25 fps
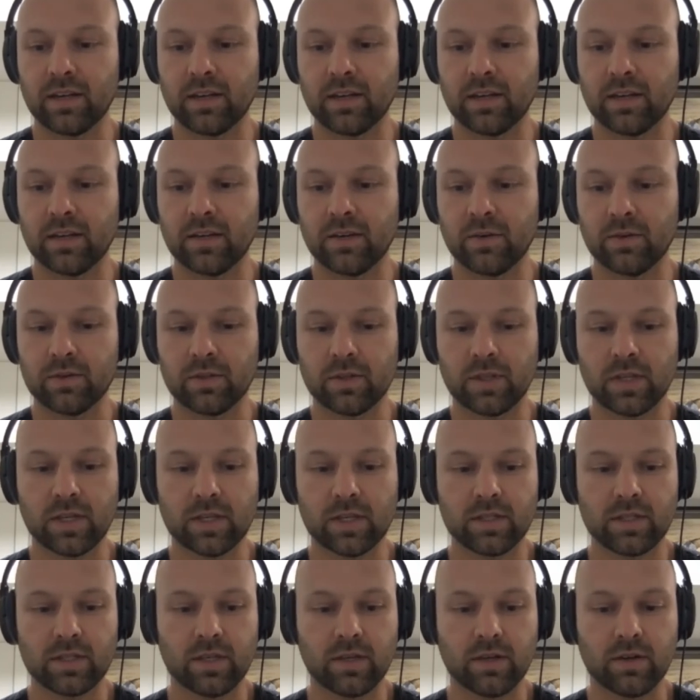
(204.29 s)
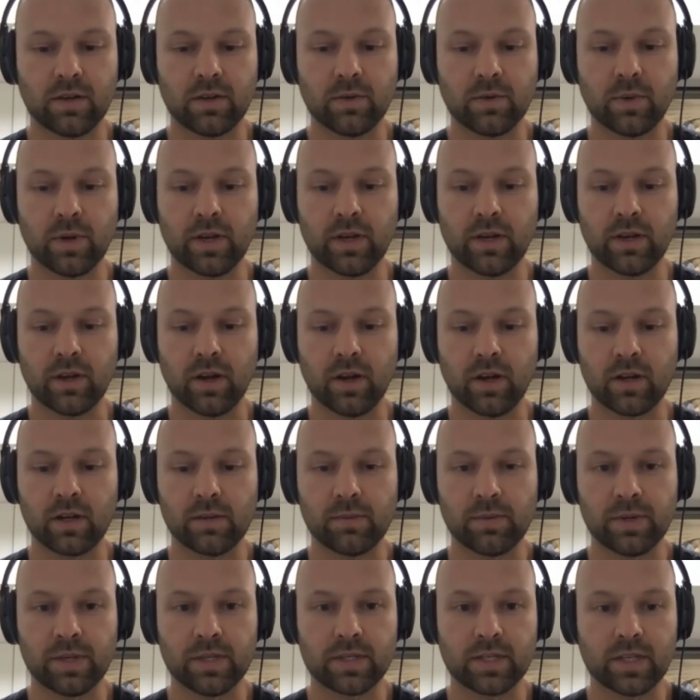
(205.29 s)
Only because he went on to
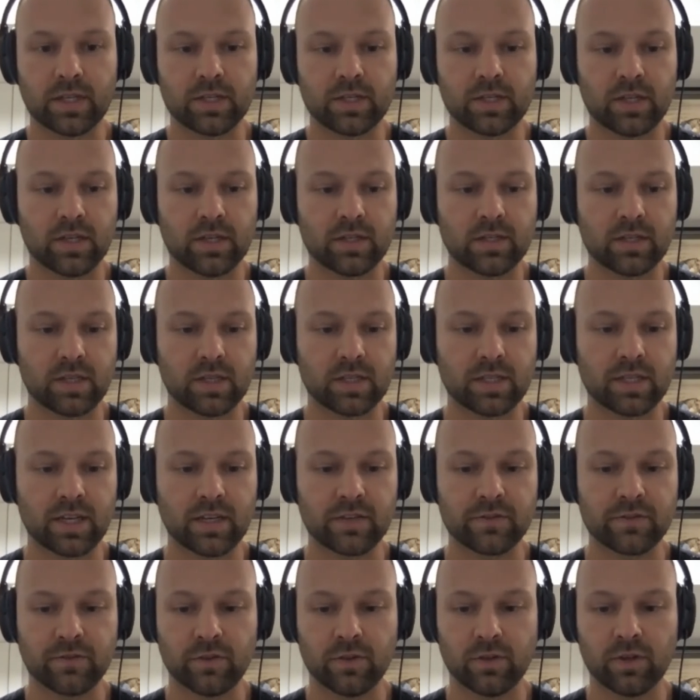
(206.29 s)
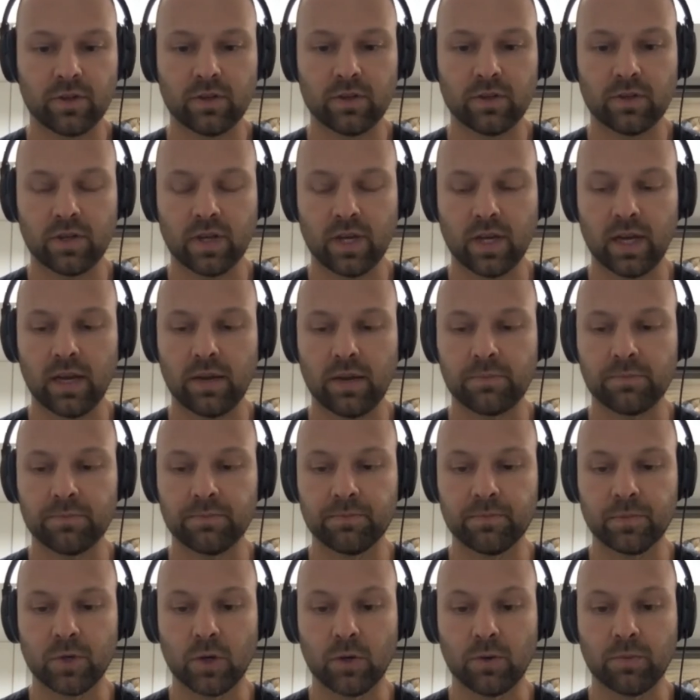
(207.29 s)
be such a successful
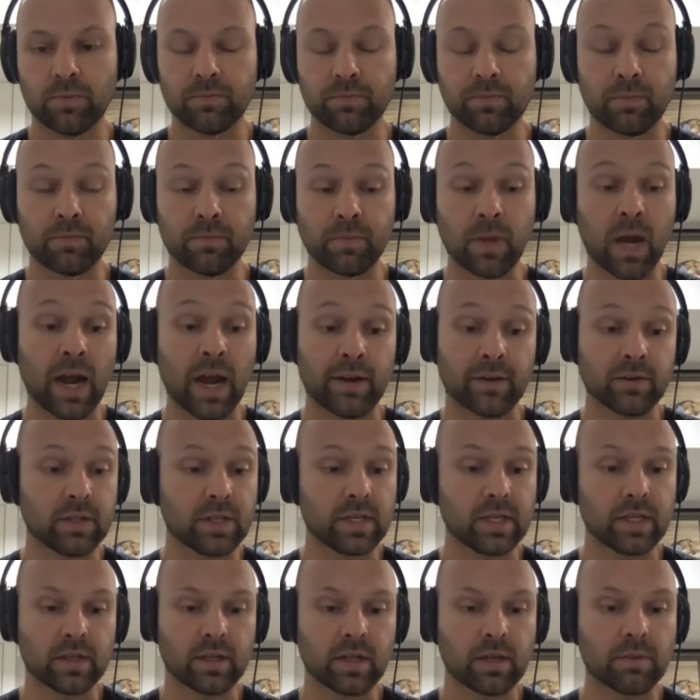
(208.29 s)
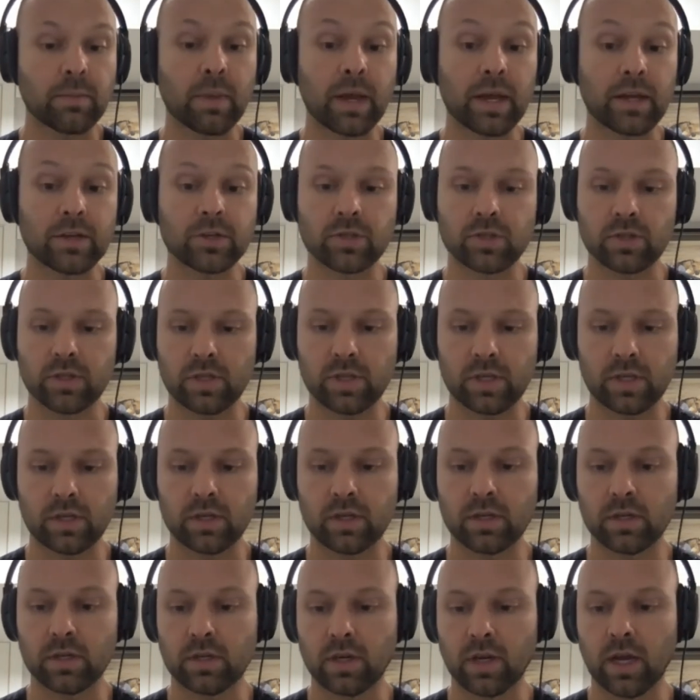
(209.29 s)
minor league and then major league
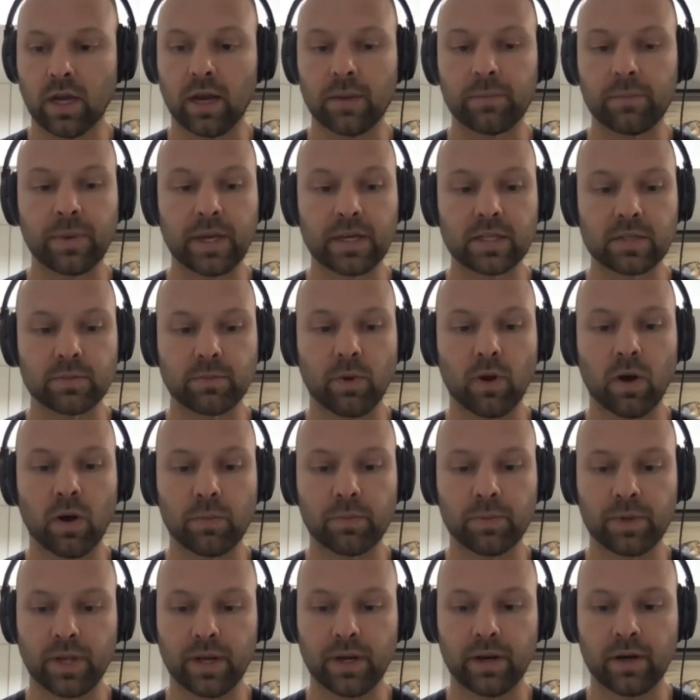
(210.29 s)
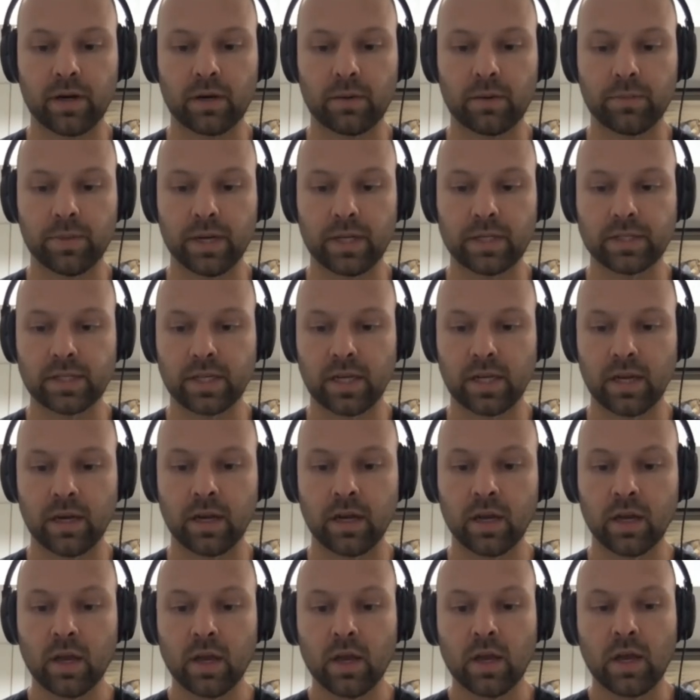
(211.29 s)
baseball player. But
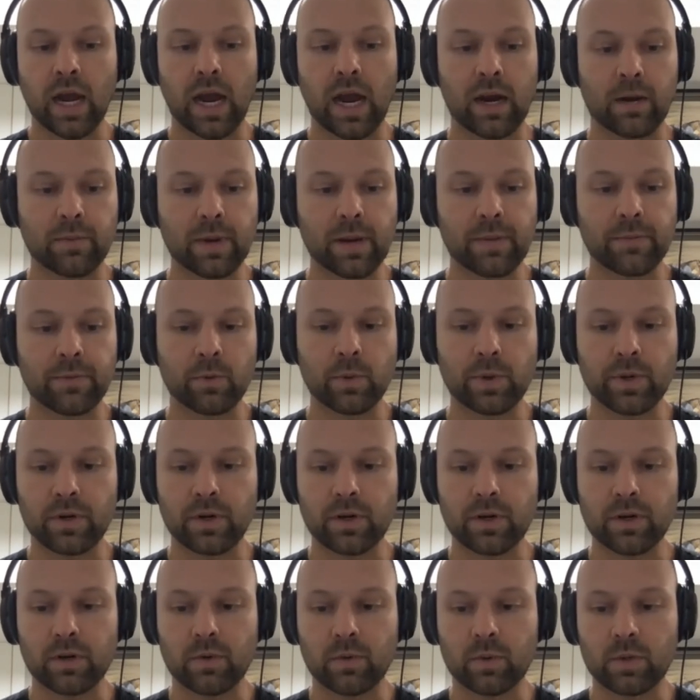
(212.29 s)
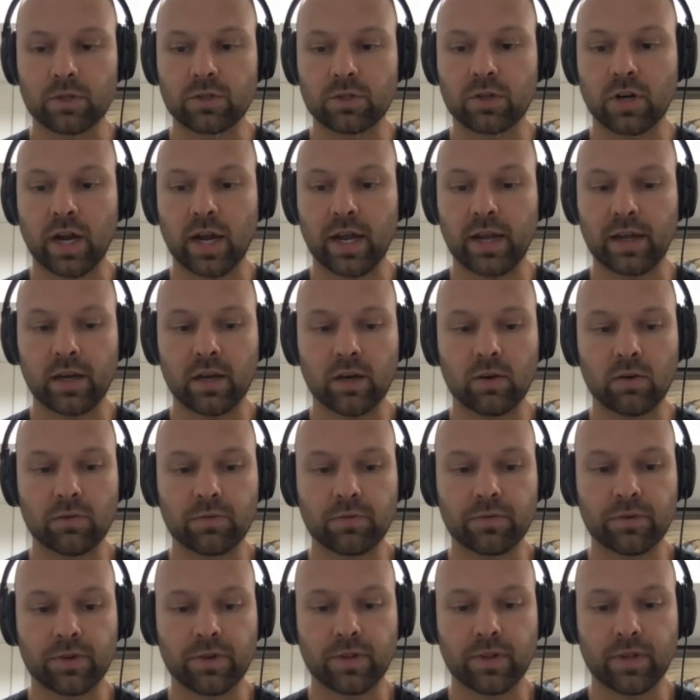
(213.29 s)
I remember we were trying out
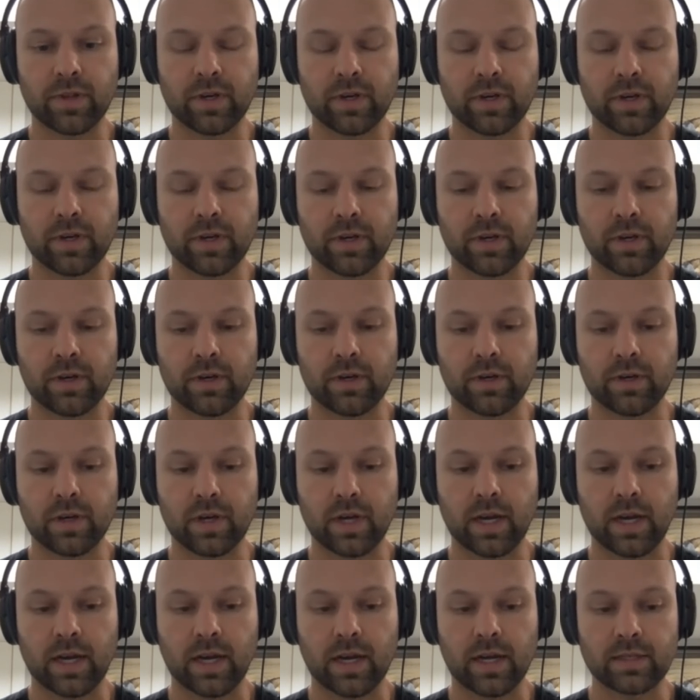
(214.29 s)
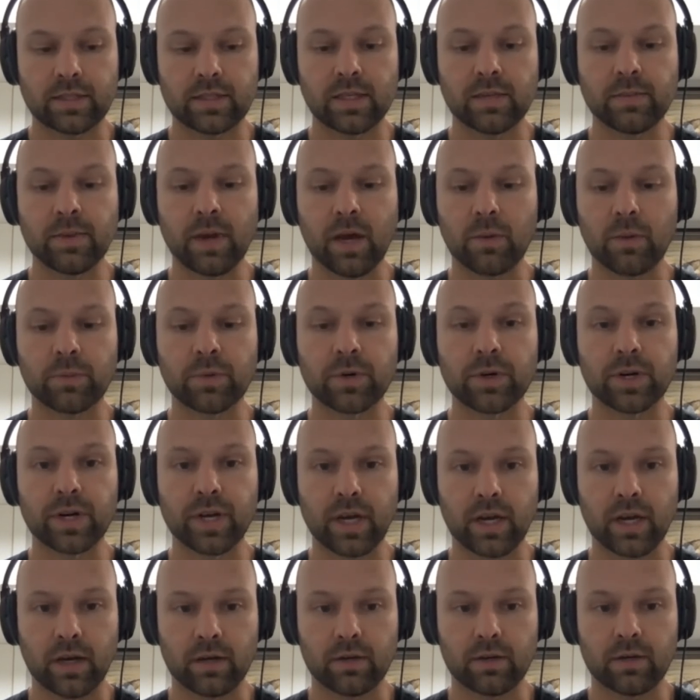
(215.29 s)
for the Team
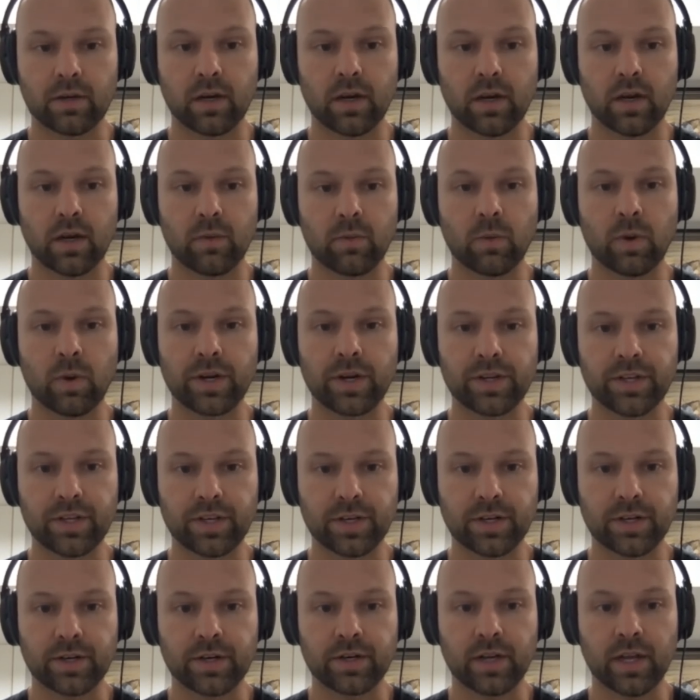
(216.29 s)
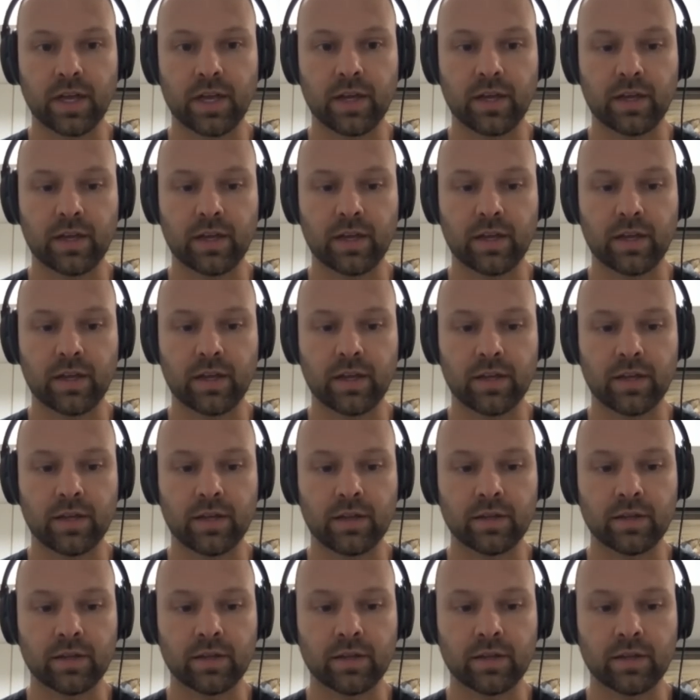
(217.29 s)
Alberta one year,
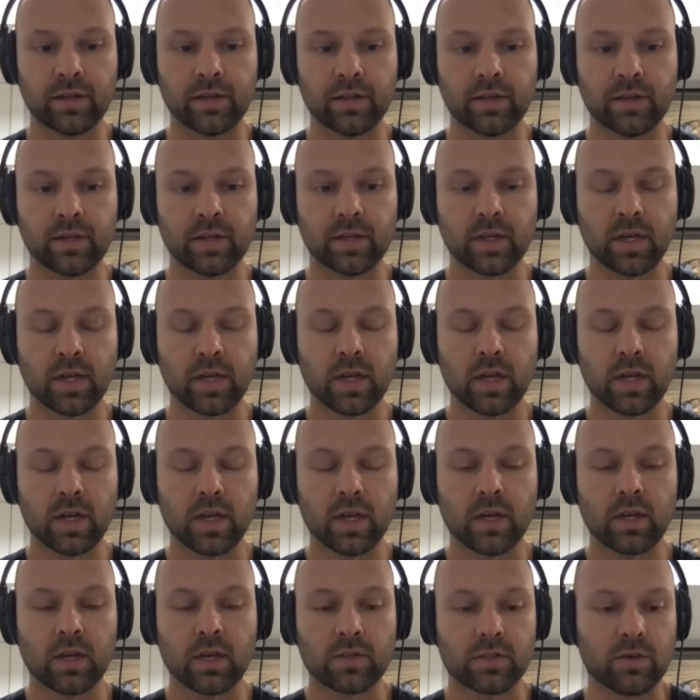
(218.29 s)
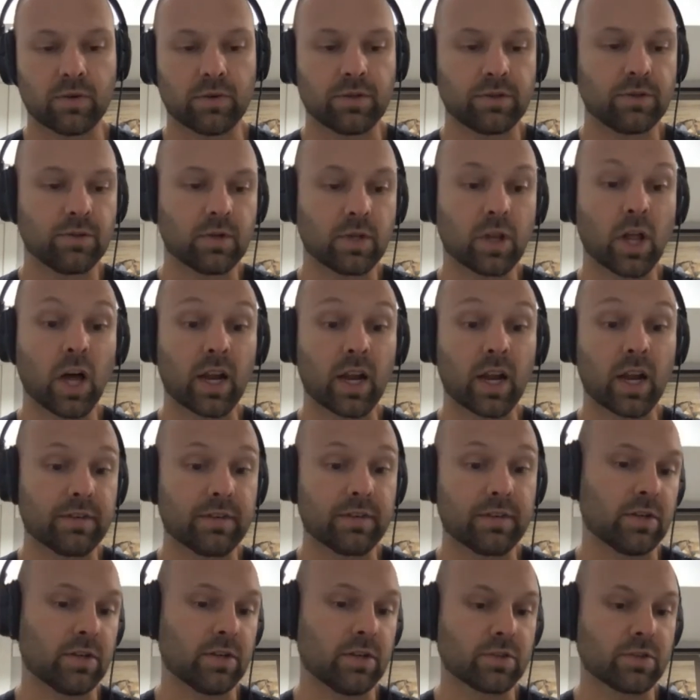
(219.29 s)
and so you do a
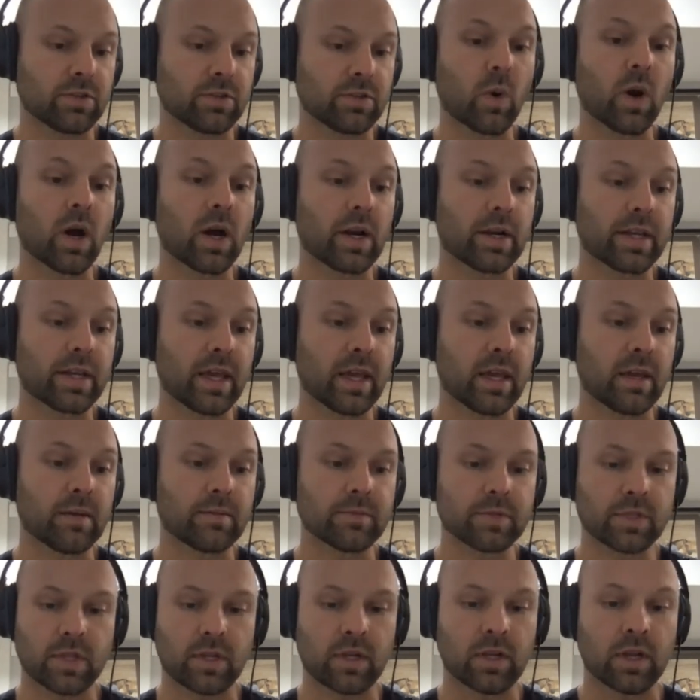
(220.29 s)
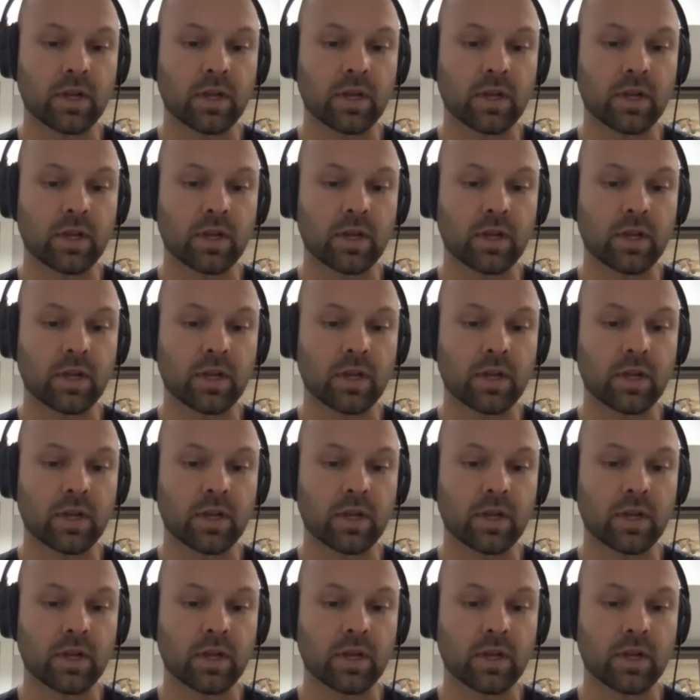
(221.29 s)
lot of inter squad games, and